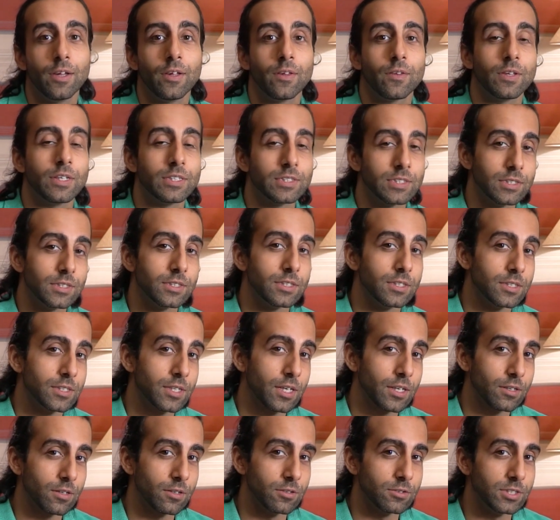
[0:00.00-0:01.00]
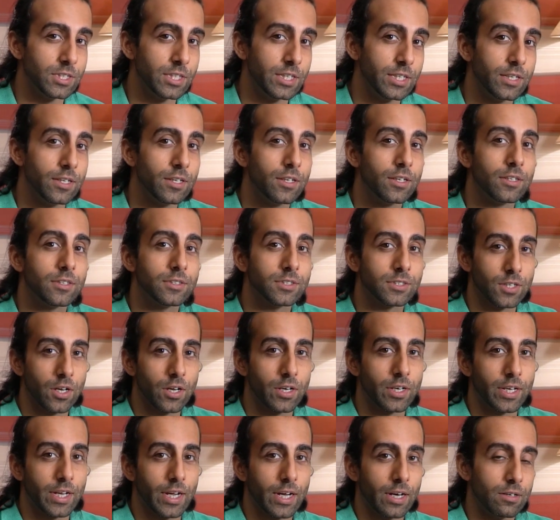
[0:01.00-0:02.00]
This is the Techno-G
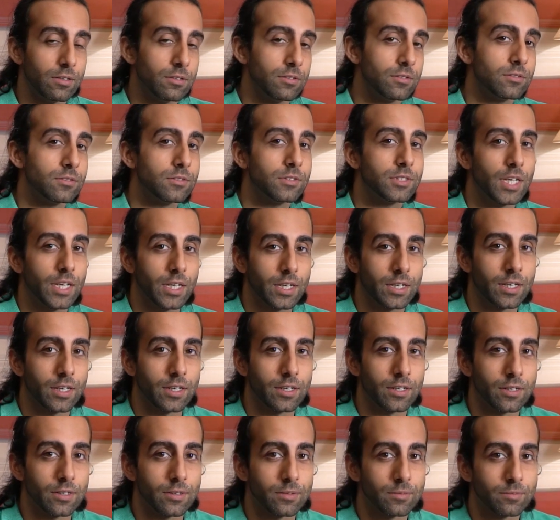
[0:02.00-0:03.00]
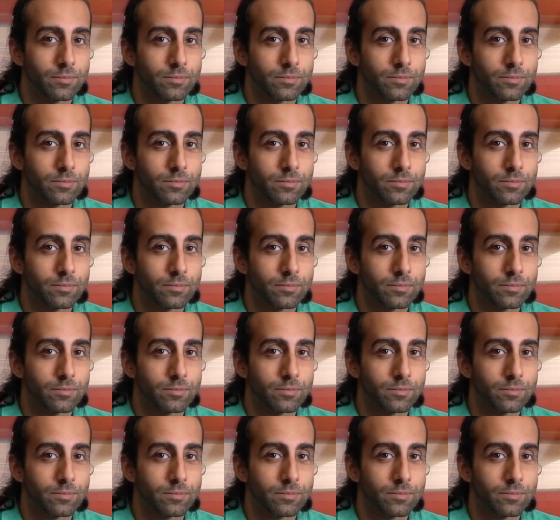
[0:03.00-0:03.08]
signing out. Take care.